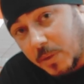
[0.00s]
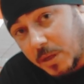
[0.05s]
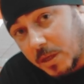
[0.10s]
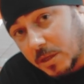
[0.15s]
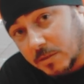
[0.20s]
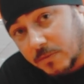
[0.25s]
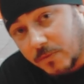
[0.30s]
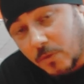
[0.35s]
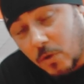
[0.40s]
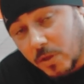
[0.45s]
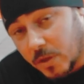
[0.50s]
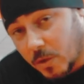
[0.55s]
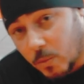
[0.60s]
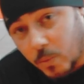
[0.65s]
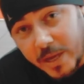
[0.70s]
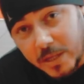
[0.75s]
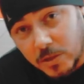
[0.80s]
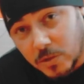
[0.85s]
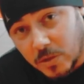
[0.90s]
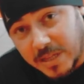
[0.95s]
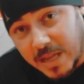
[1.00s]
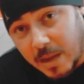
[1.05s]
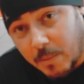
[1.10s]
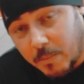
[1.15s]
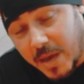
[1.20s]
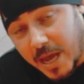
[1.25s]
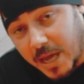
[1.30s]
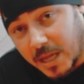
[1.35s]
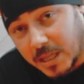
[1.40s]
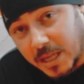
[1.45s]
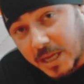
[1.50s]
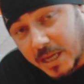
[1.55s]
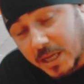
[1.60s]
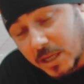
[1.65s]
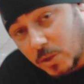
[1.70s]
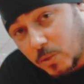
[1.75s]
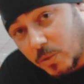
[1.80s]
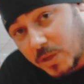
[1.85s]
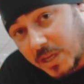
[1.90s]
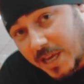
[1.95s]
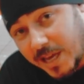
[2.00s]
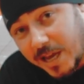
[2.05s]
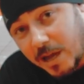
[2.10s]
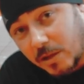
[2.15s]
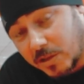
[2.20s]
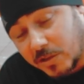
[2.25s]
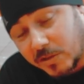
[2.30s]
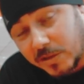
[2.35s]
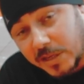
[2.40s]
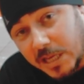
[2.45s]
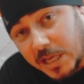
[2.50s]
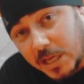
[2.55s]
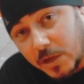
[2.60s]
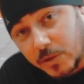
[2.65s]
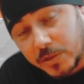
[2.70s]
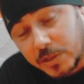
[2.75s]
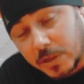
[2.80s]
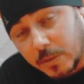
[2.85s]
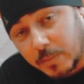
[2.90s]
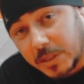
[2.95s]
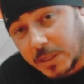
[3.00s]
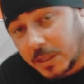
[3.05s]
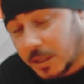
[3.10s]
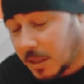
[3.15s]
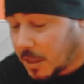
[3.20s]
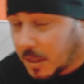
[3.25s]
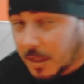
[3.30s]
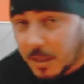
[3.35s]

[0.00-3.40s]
because if all their weight's on that back leg and you kick out their knee or something,